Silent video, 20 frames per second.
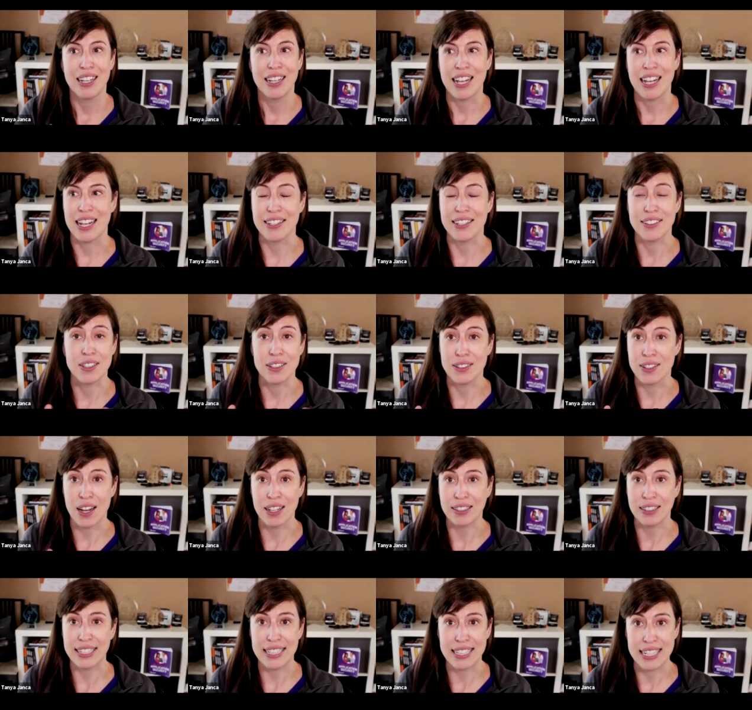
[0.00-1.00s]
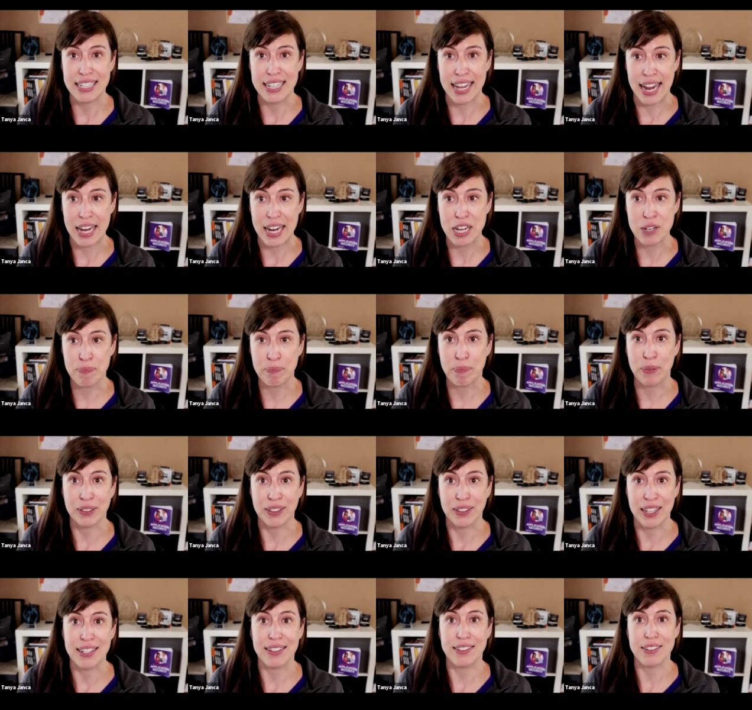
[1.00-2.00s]
And not like a gate, but
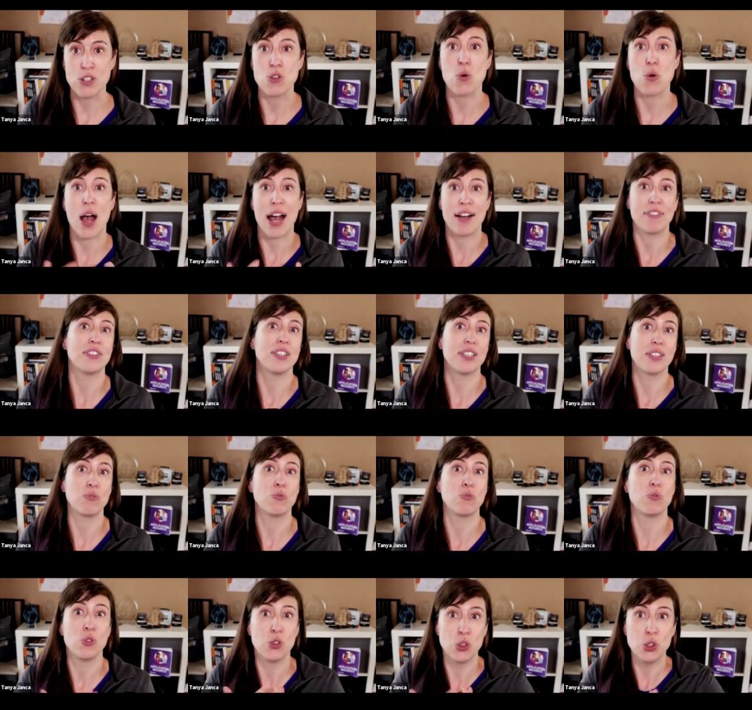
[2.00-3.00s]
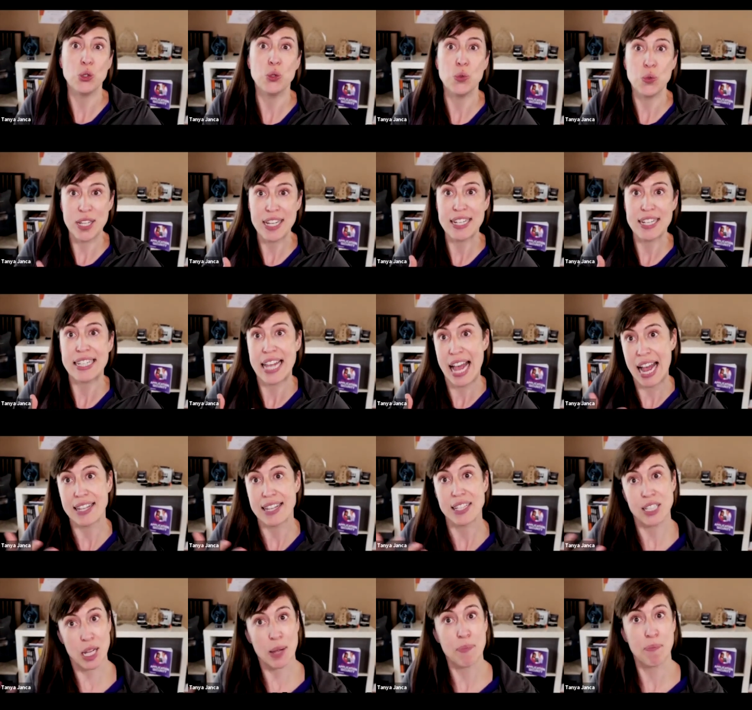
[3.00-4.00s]
like you have to do this at
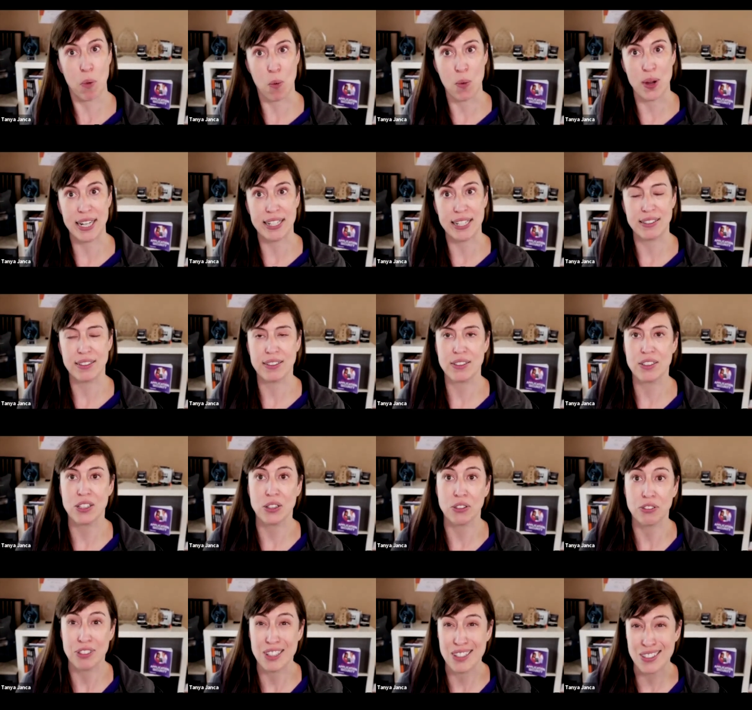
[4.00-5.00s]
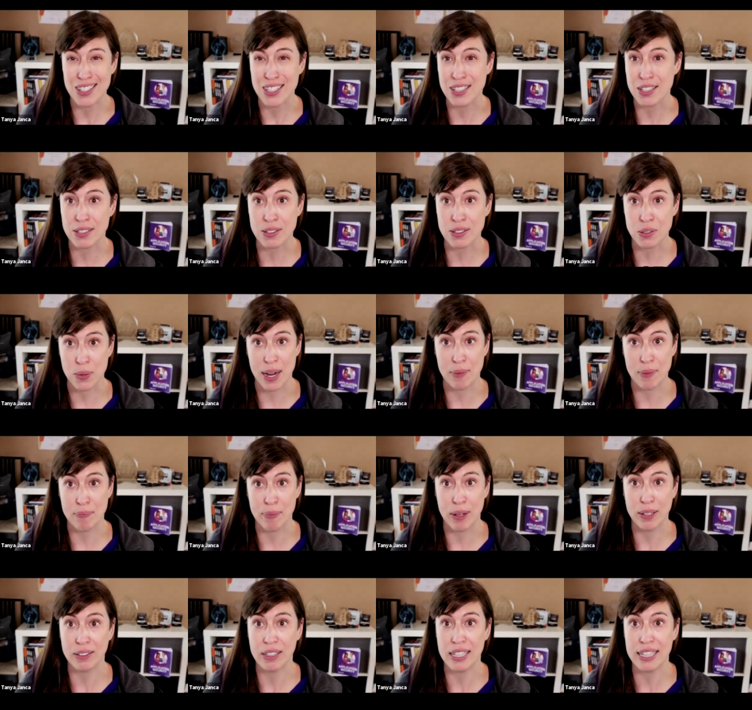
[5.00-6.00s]
some point. So for instance, threat
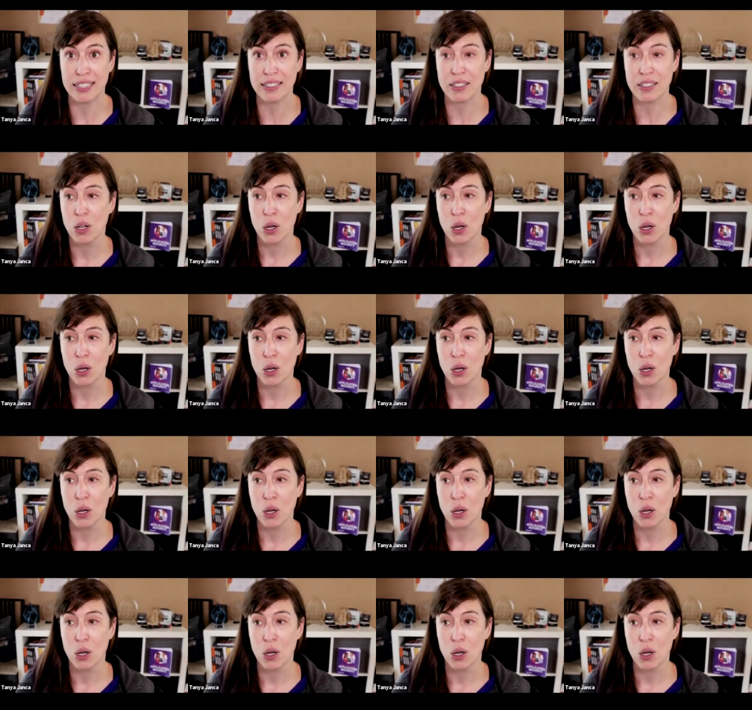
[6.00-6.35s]
modeling